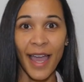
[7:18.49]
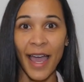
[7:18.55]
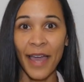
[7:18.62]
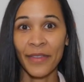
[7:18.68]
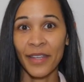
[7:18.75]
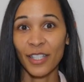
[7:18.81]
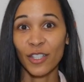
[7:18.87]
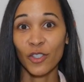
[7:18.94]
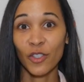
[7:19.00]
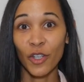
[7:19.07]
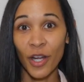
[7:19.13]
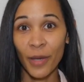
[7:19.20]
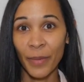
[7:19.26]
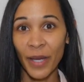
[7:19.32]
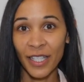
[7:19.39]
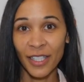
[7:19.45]
and they stood
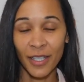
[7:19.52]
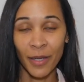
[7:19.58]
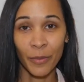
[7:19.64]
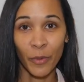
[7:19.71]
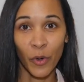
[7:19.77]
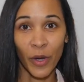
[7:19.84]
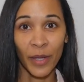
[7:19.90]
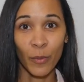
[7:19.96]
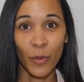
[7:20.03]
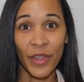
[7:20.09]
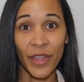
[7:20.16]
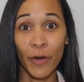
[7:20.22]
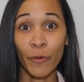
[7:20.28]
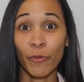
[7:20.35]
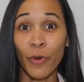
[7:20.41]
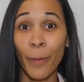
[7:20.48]
up at some point without